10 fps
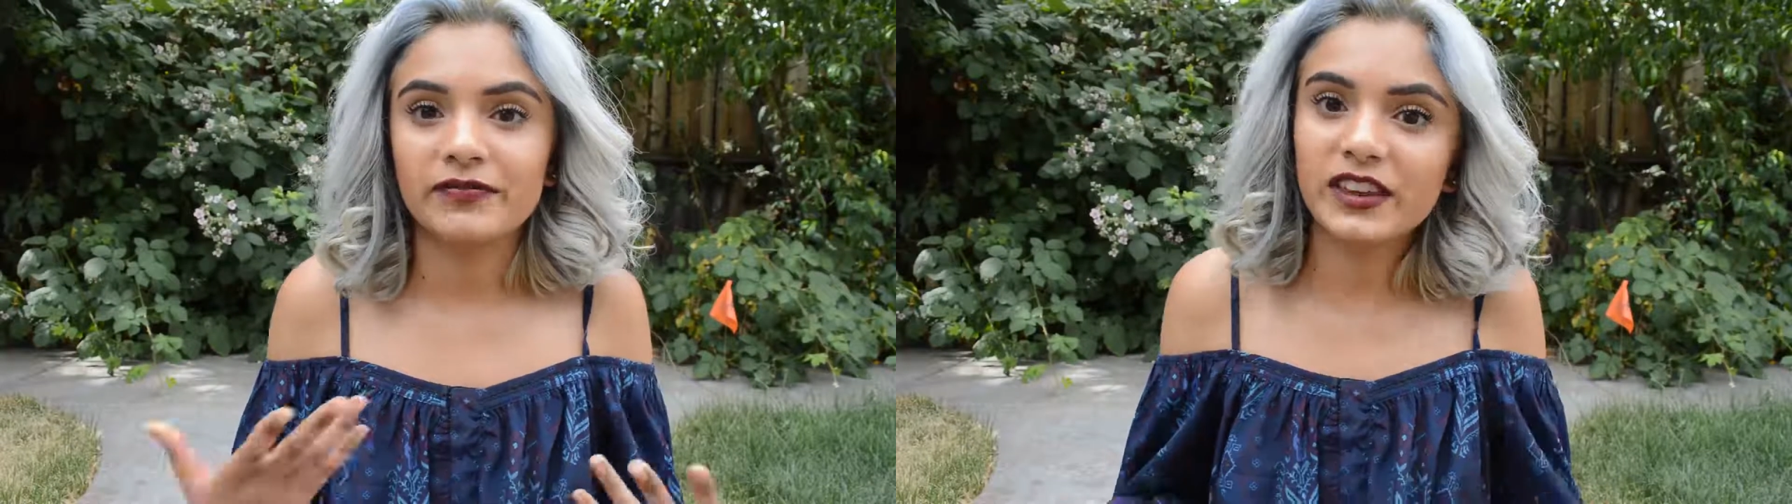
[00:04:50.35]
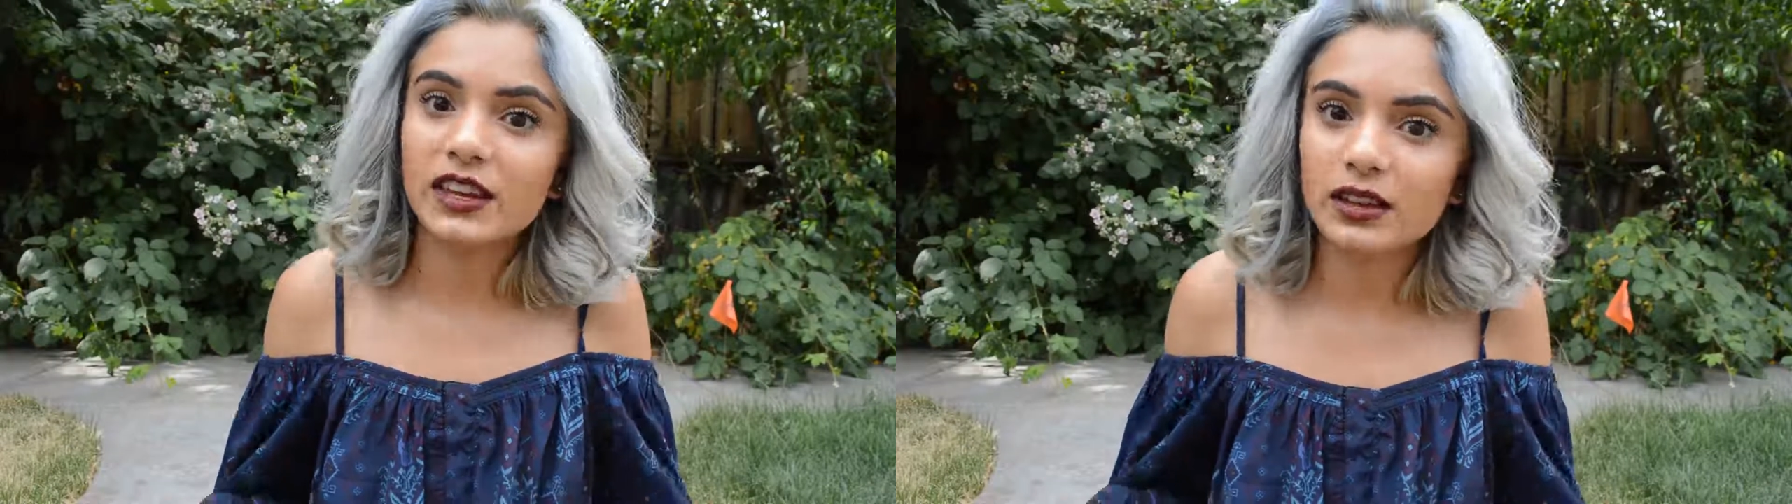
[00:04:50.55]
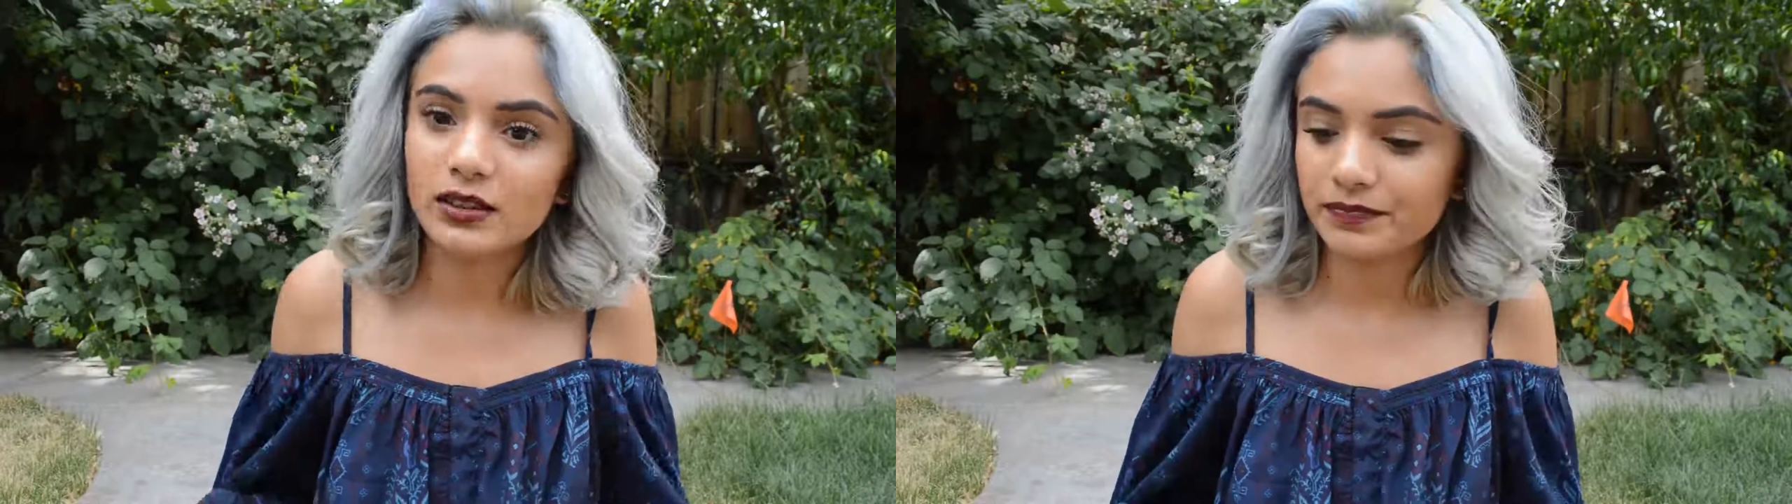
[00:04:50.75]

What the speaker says: vegan.